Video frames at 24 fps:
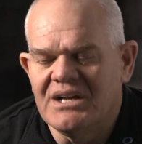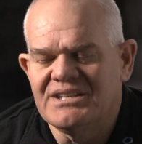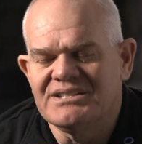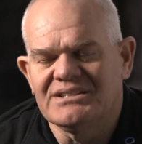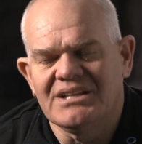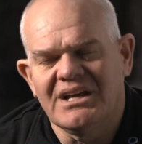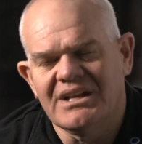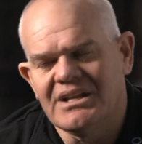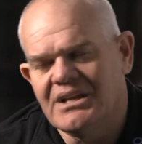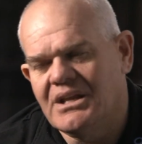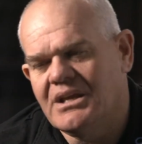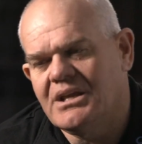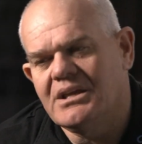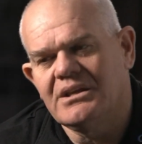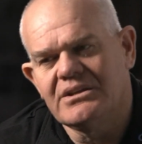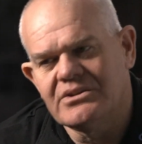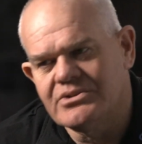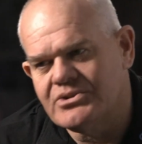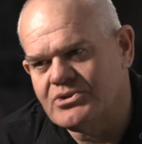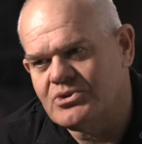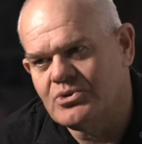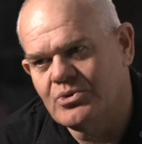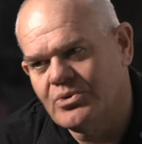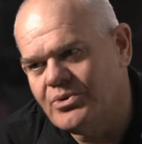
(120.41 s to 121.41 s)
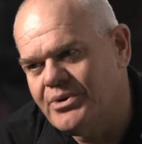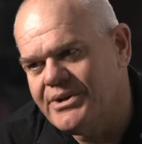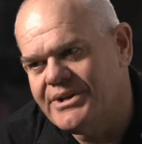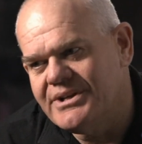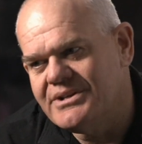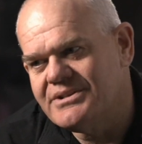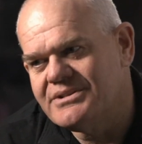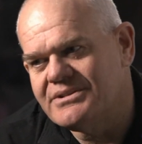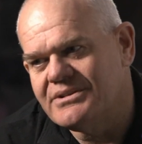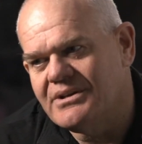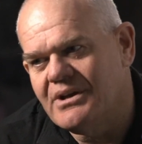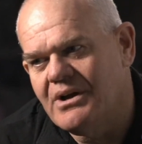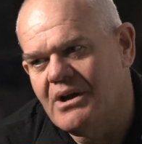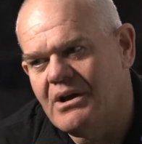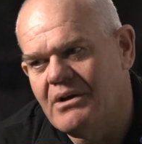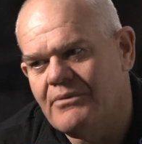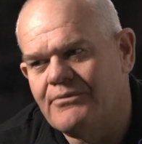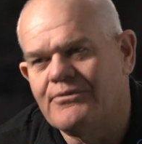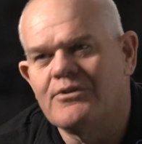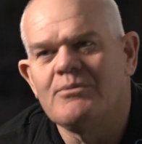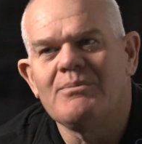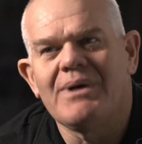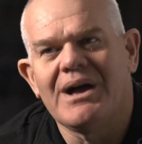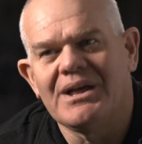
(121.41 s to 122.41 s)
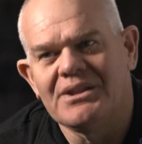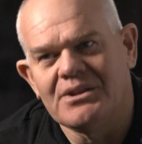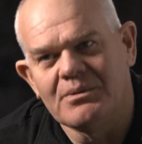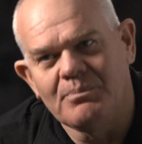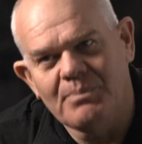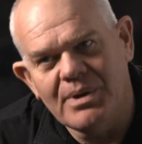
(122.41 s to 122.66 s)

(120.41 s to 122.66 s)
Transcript: I started to hear stories uh, from other